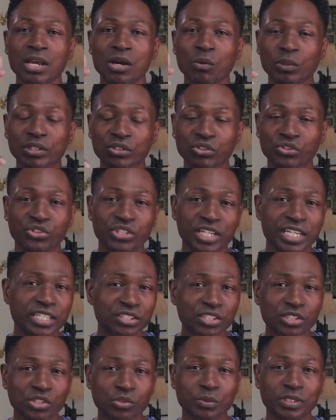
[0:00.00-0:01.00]
When
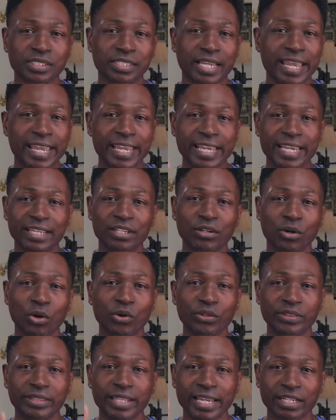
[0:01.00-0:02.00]
Jesus was hanging
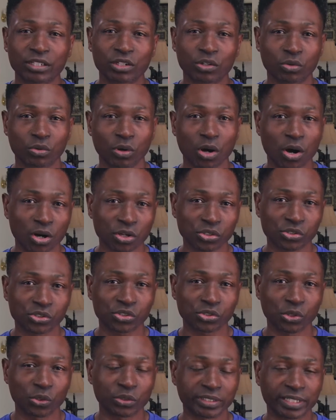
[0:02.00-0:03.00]
on that
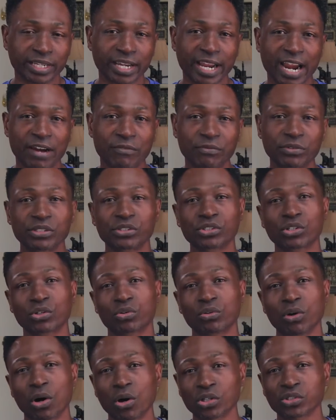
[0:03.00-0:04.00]
cross, on Calvary's
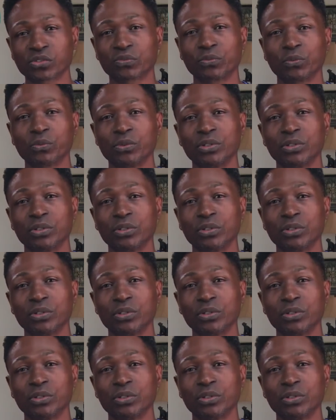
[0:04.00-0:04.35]
cross,